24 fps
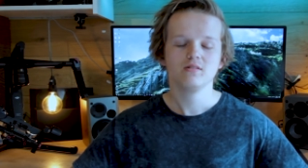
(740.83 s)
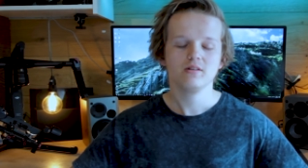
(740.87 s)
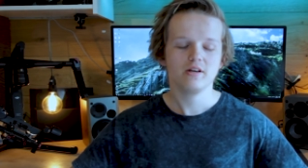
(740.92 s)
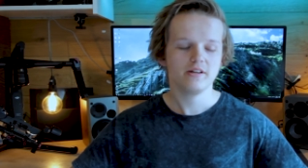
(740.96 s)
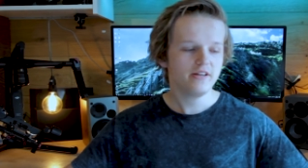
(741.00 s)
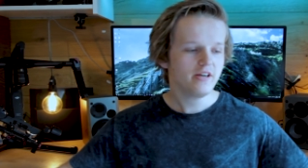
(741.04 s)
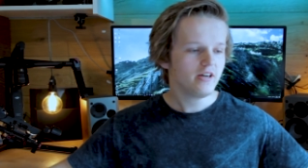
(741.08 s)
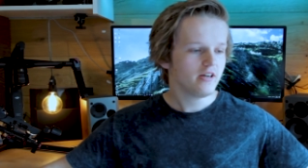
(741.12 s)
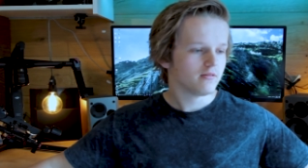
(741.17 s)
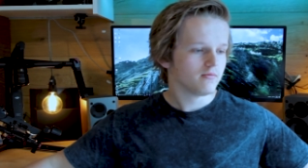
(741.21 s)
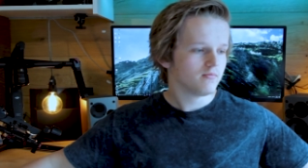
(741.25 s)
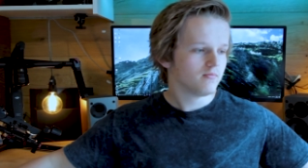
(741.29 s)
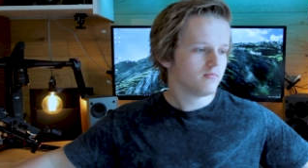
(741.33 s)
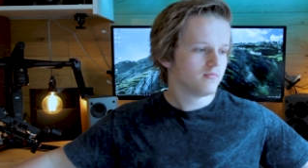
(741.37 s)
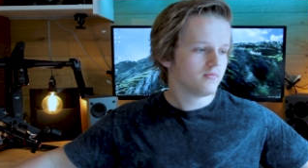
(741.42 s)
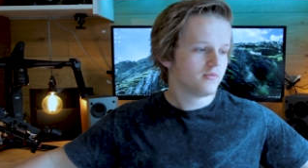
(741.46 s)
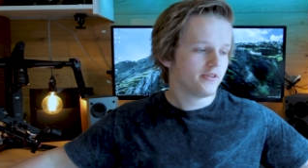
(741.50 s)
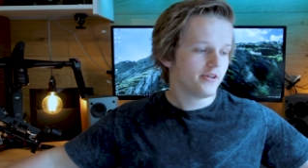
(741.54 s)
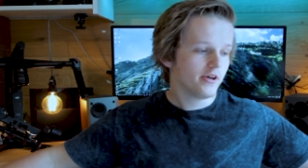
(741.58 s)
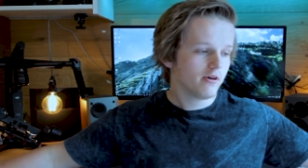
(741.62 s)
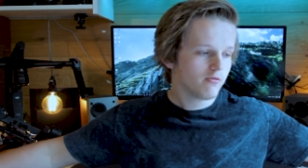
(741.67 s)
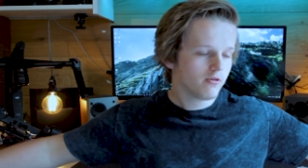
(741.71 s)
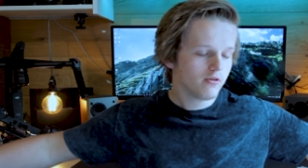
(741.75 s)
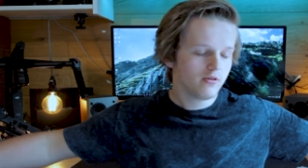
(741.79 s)
and yeah,
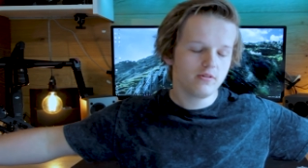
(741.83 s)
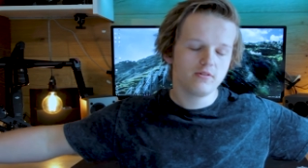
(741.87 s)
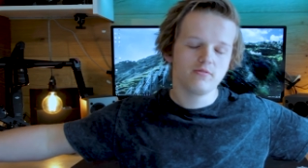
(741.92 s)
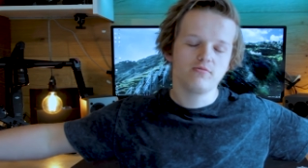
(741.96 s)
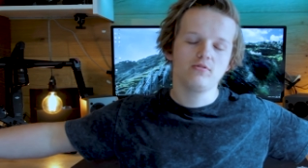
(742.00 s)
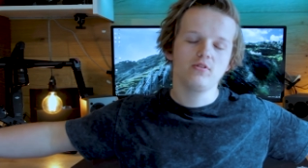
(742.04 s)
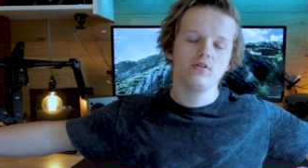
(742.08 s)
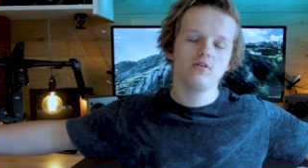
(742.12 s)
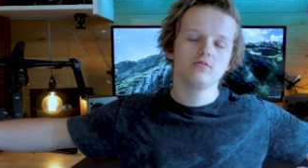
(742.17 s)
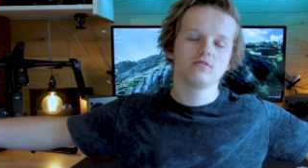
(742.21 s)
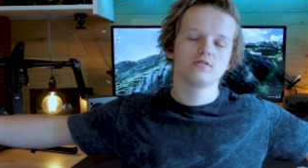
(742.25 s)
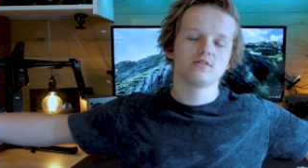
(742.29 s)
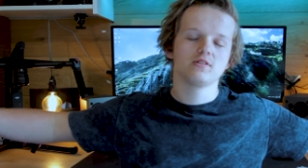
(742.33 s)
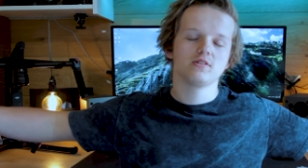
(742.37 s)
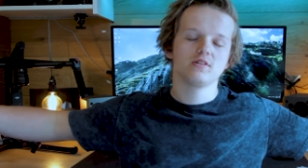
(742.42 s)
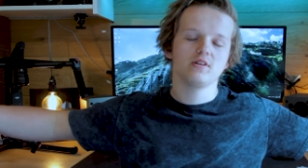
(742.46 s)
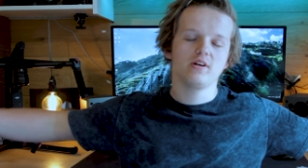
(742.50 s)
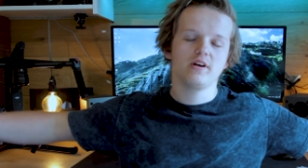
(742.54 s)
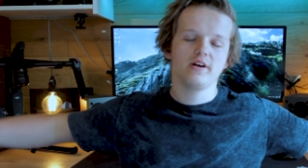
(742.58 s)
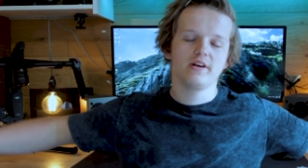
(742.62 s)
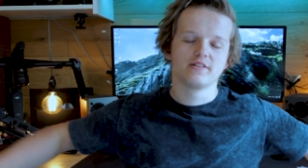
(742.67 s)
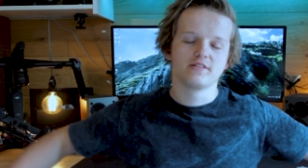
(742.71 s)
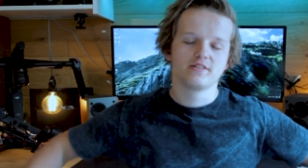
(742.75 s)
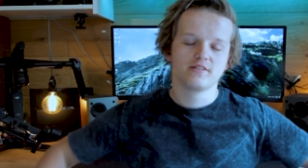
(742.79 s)
don't worry, the vlogs
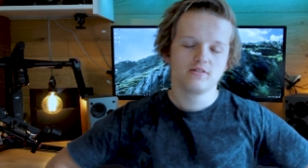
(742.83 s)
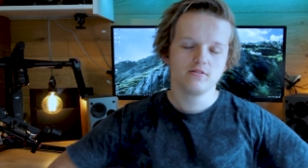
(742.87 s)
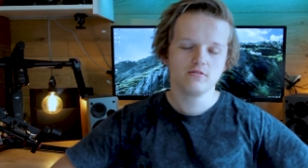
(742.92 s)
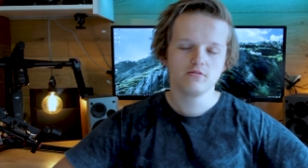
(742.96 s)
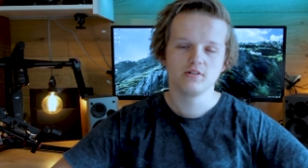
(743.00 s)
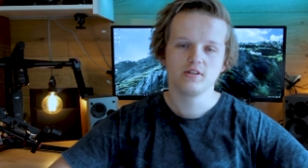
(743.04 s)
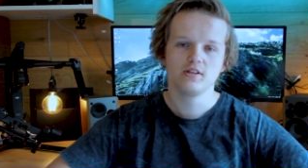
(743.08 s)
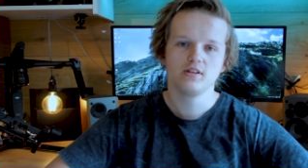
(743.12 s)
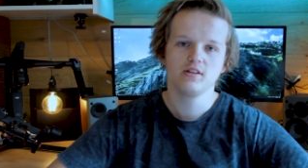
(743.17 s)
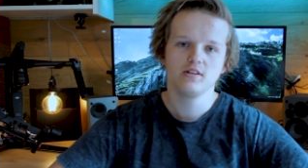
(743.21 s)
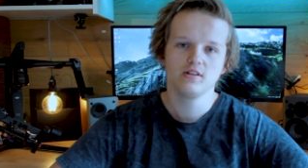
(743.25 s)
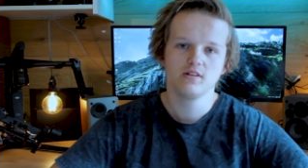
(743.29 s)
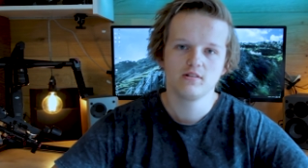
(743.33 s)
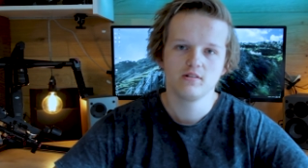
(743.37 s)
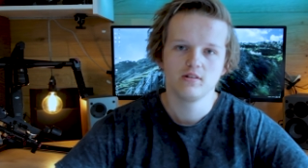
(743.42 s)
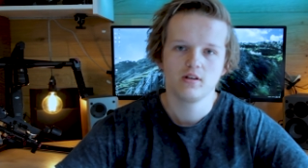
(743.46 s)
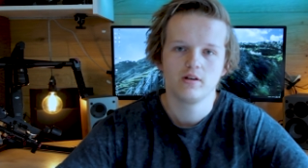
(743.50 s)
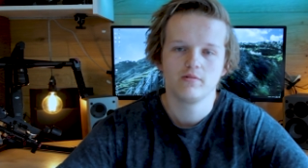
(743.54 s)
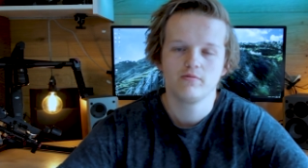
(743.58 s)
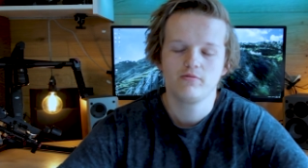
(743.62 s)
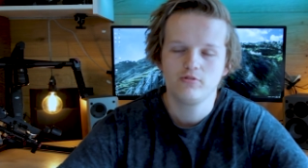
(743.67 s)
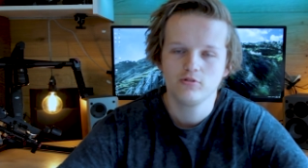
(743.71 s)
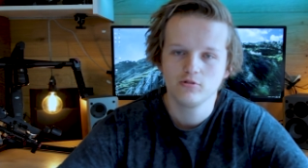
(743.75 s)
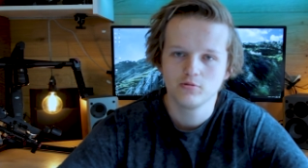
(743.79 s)
are still here.
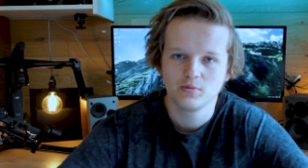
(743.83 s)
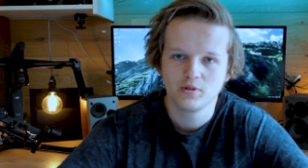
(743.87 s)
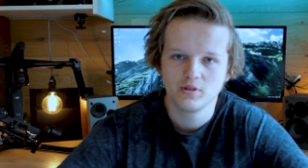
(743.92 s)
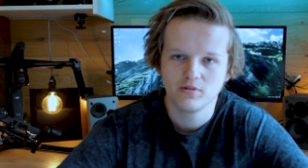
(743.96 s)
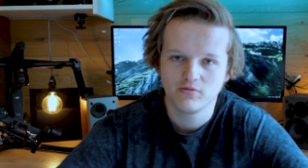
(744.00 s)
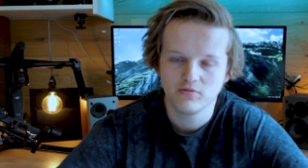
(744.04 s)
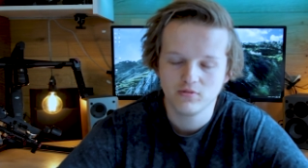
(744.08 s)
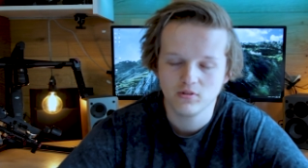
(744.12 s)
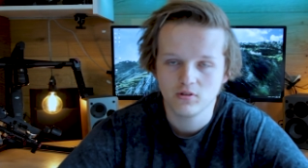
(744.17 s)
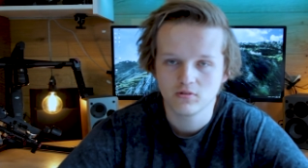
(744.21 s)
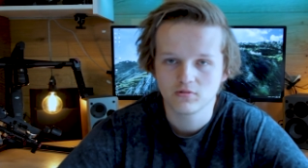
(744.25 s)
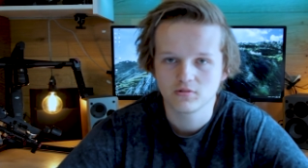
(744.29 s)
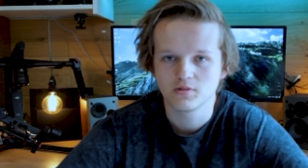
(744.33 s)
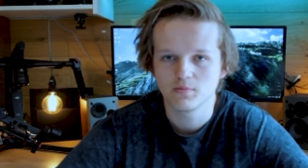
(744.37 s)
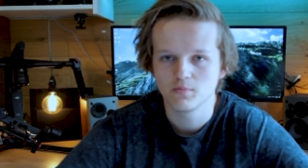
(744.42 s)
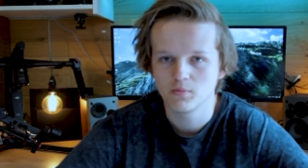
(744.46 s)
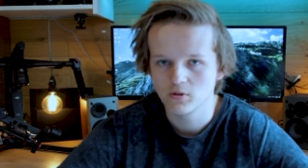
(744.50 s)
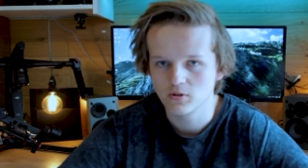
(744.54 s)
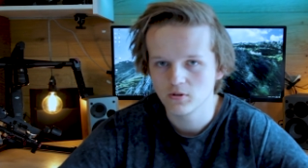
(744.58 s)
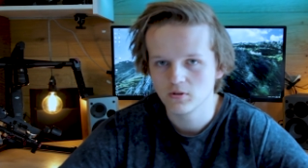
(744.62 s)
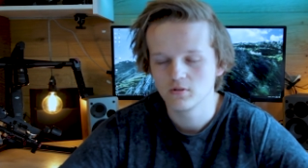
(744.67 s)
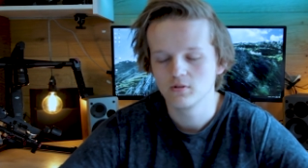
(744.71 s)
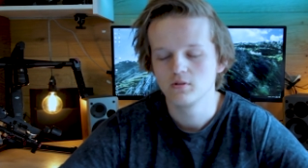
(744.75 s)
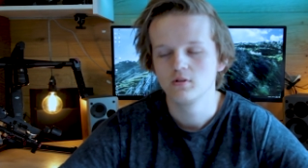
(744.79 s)
I'm filming a vlog
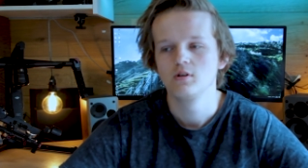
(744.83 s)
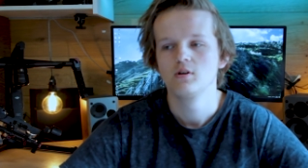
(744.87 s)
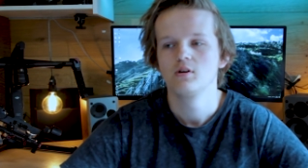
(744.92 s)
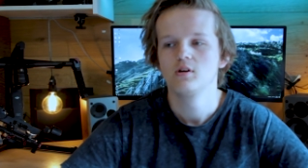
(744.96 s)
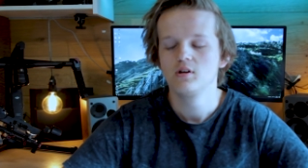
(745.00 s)
tomorrow.